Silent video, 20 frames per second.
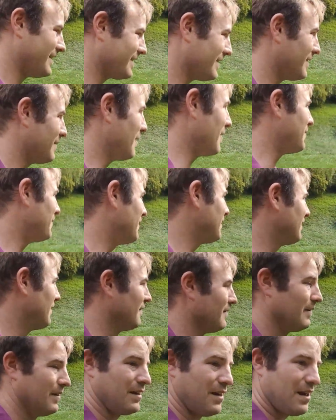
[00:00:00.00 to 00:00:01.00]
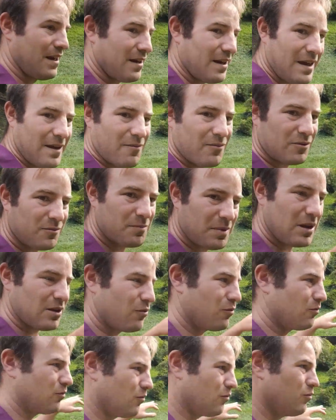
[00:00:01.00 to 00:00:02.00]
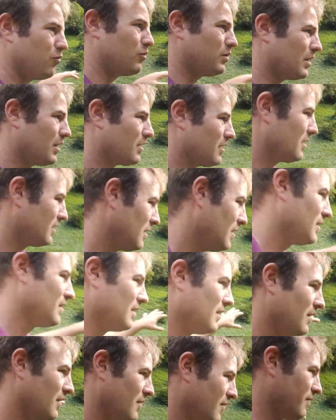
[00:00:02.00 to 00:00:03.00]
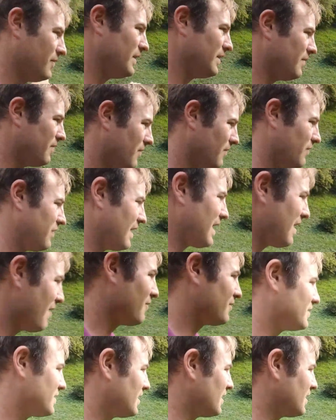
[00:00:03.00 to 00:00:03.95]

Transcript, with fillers: at the moment. It would be all, all the different flowers.